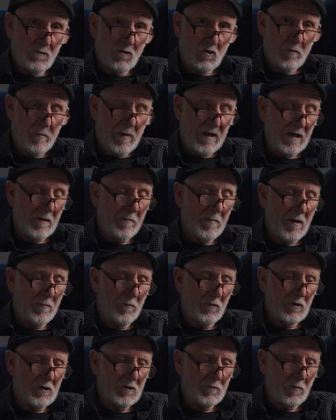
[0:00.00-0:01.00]
Too many
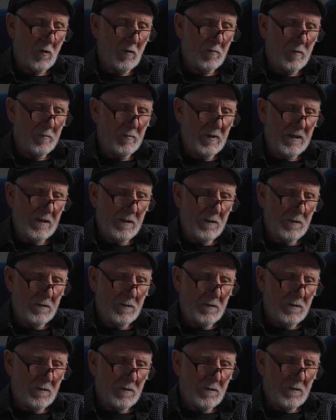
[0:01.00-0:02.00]
memories, probably.
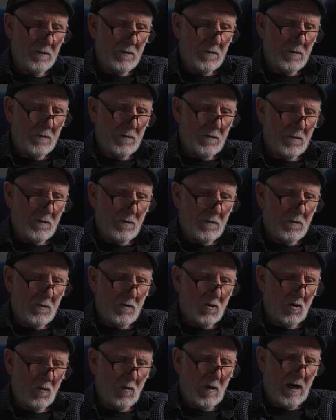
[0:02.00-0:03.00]

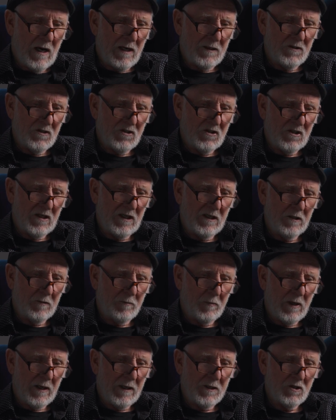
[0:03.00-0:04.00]
Too hard to see the
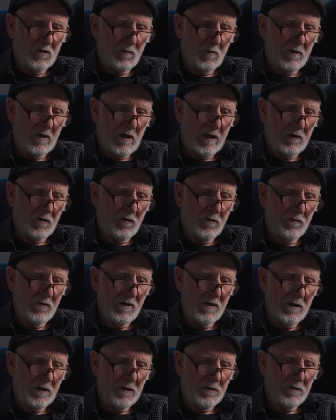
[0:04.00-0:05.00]
place without her
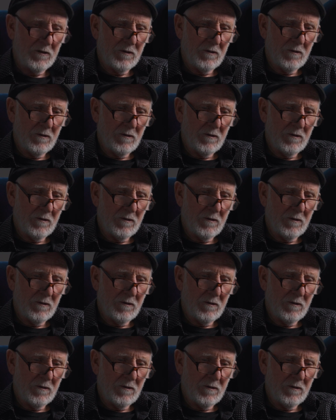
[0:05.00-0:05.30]
in it.